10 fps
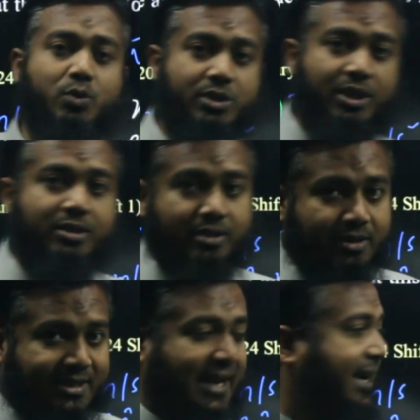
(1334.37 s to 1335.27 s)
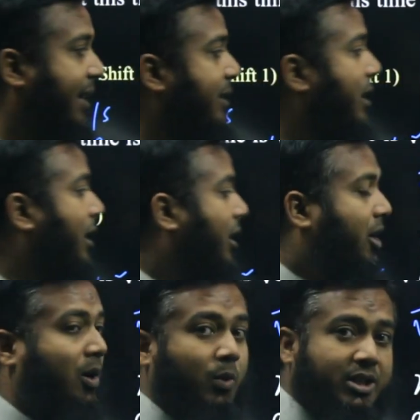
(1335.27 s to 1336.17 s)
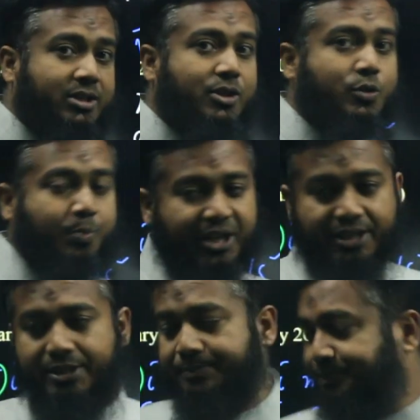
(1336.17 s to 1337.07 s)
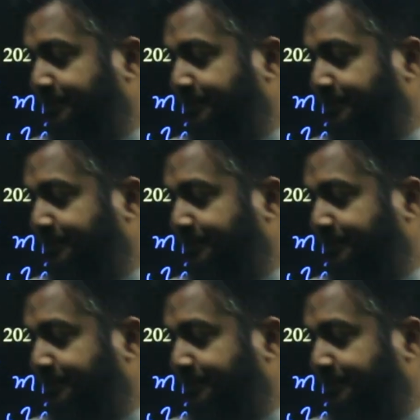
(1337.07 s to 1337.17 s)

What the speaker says: 6 seconds. Now what is the speed?